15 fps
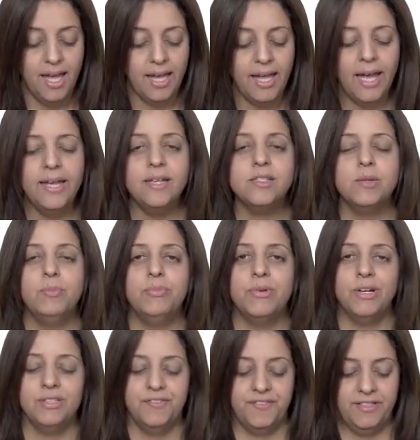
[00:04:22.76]
A I is a
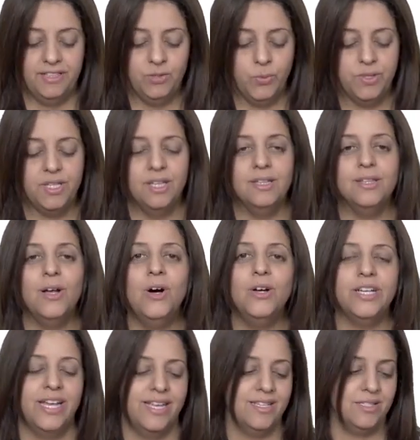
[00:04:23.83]
broad field with a
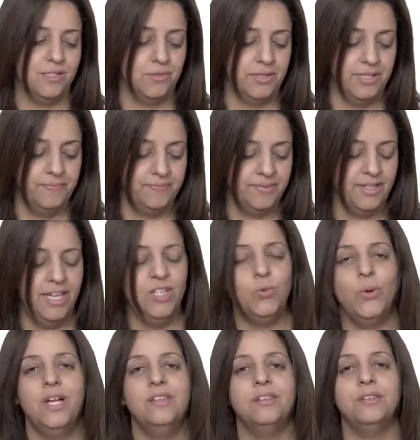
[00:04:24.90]
long history.
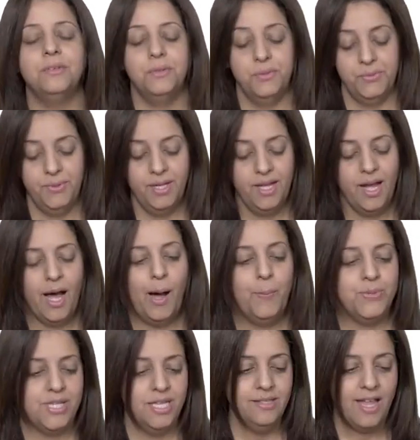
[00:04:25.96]
It went through
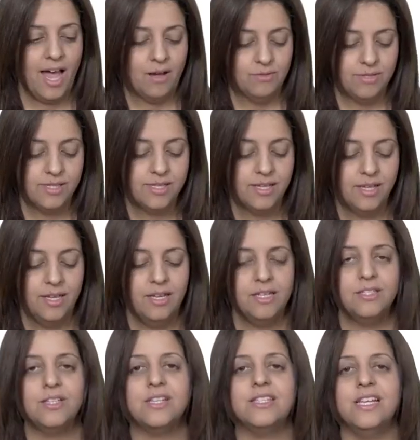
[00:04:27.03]
ups and downs,
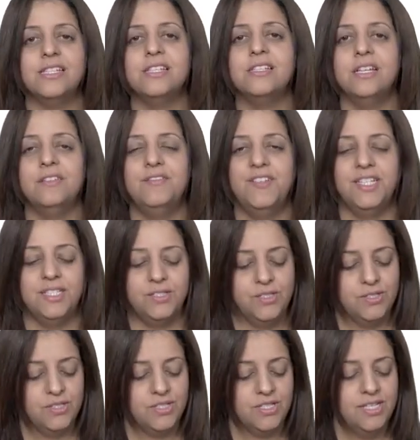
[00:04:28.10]
successes and
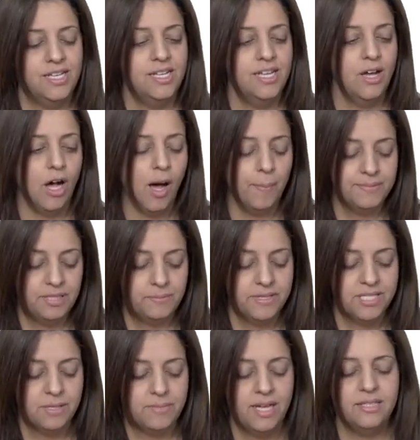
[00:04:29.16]
failures,
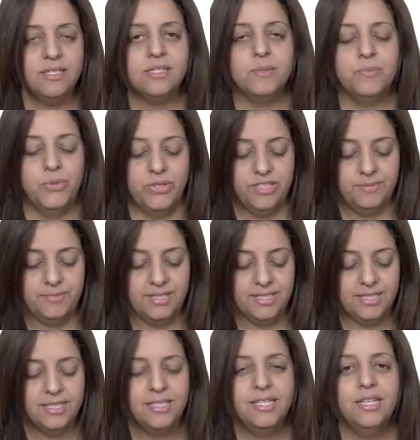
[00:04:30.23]
optimism and
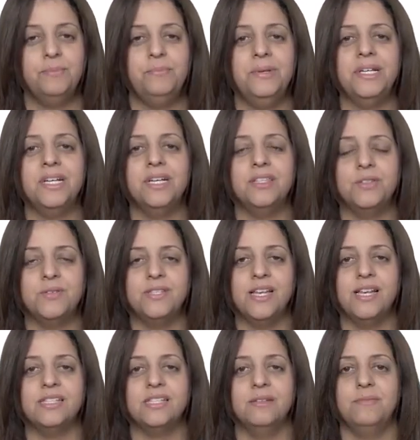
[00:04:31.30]
disappointment, big
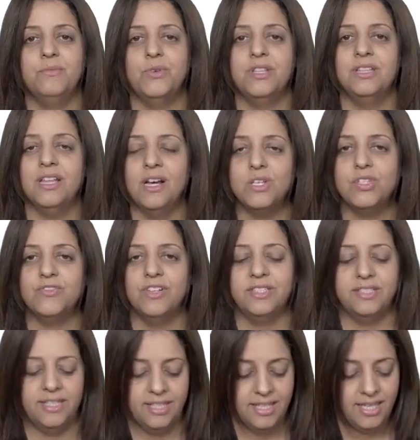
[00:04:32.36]
enthusiasm with large
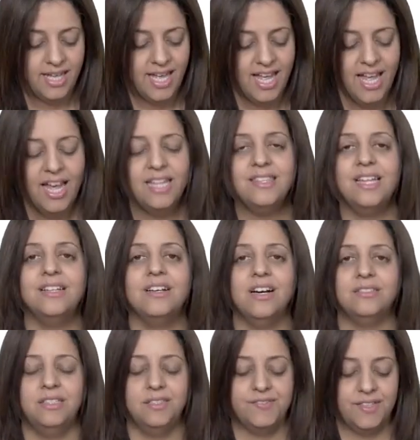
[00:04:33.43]
funding, and then
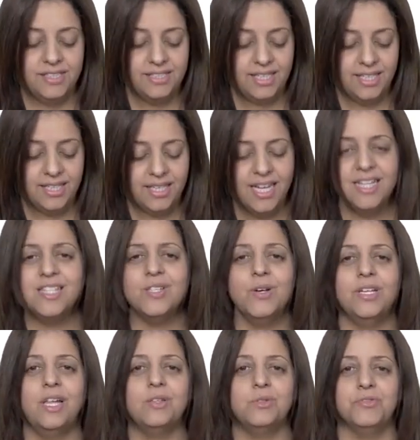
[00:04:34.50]
cut in funding, and so
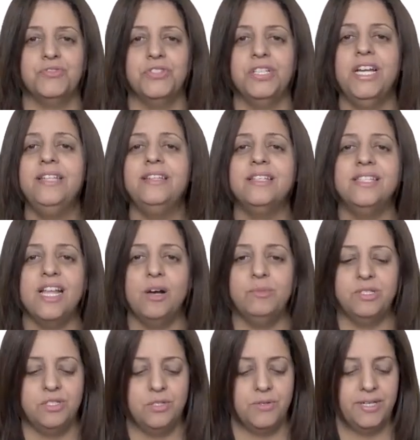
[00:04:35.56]
on and so forth. It is now
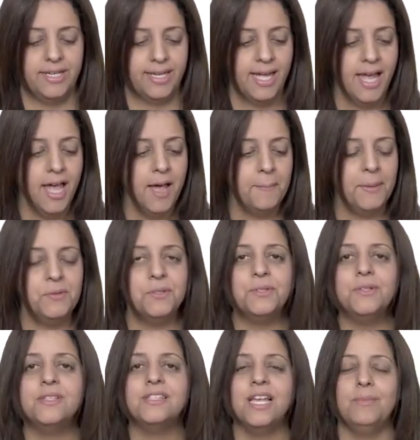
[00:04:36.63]
maturing, but we
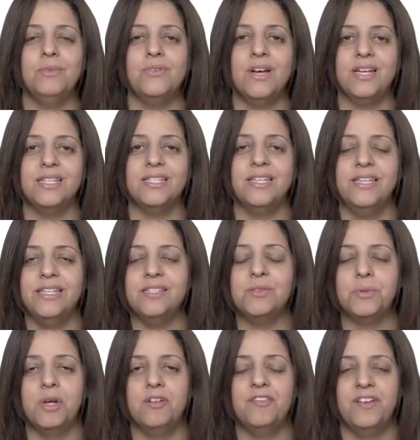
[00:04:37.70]
could summarize the
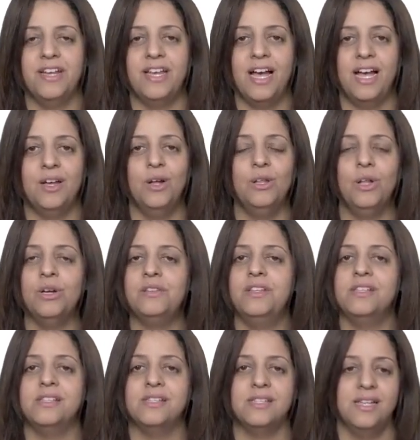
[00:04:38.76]
history of A I along
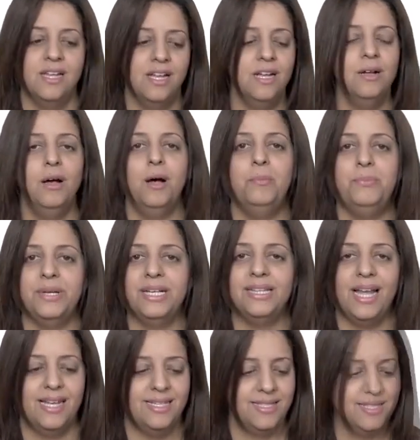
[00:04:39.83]
these uh, big
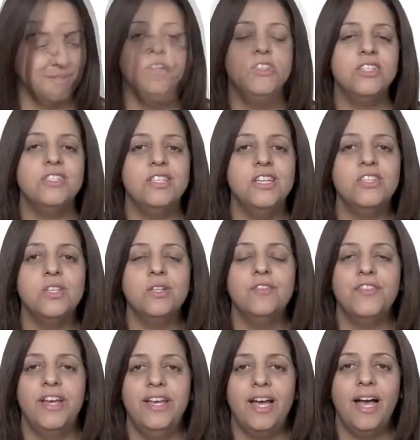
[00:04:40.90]
lines. The gestation
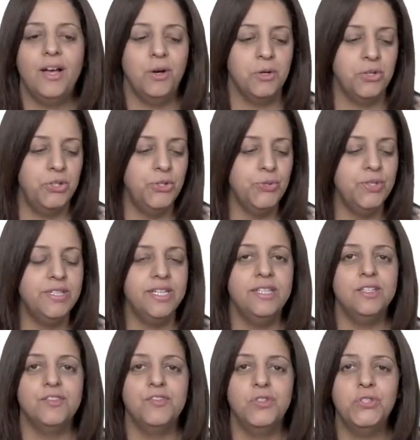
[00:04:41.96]
of A I occurred
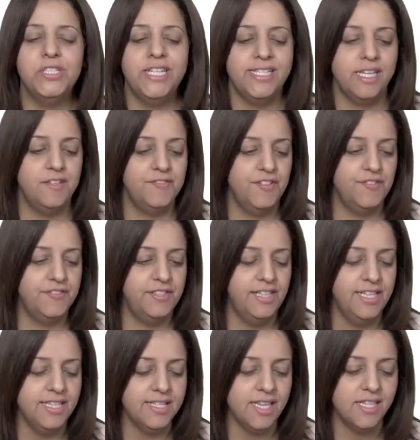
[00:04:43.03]
in the forties and
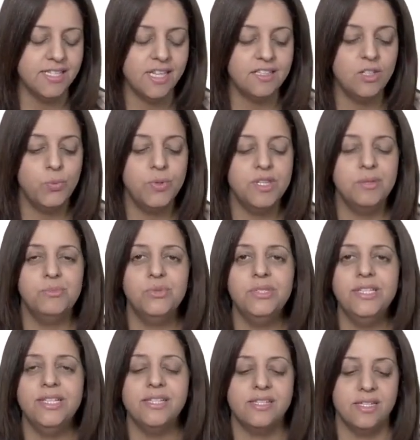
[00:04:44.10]
fifties and started with the
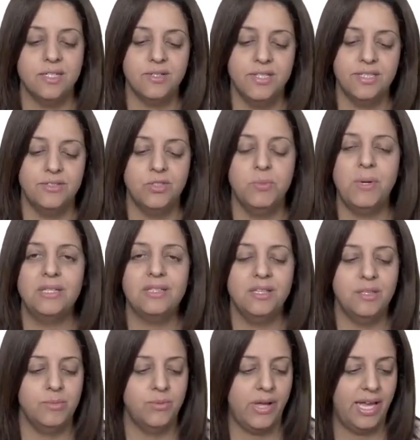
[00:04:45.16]
Boolean circuit to model
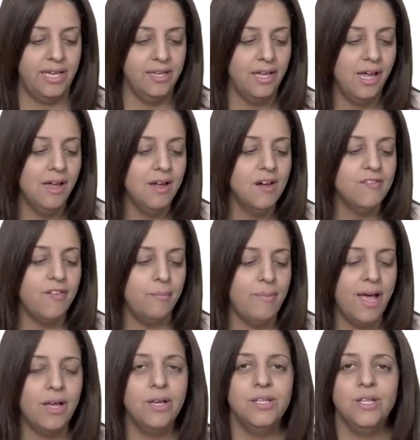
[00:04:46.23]
the brain from
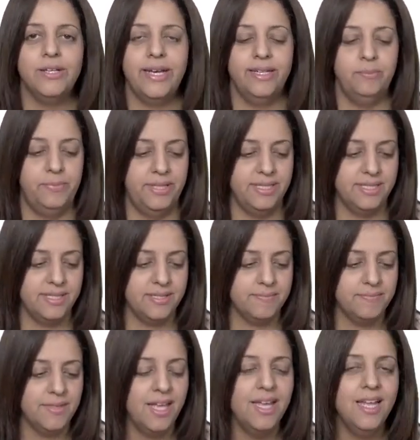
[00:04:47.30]
McCulloch and Pitts.